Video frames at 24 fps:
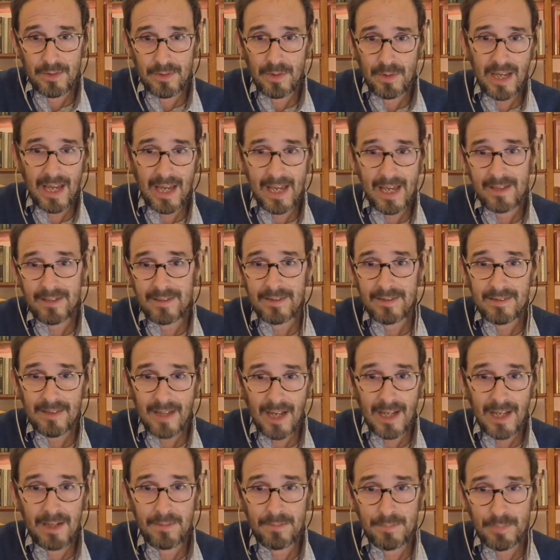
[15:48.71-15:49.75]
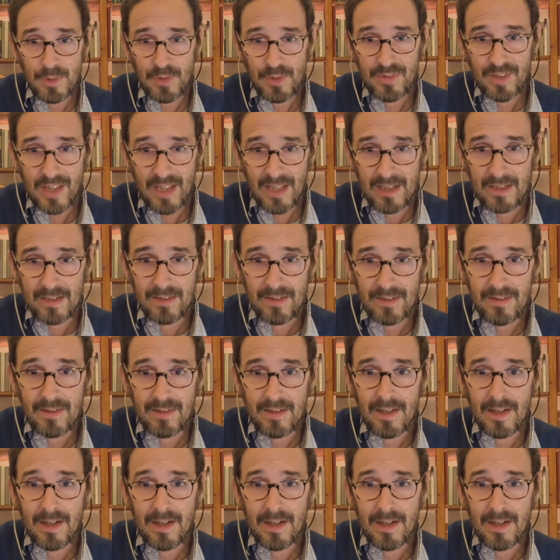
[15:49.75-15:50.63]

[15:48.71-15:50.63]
so 8-9%.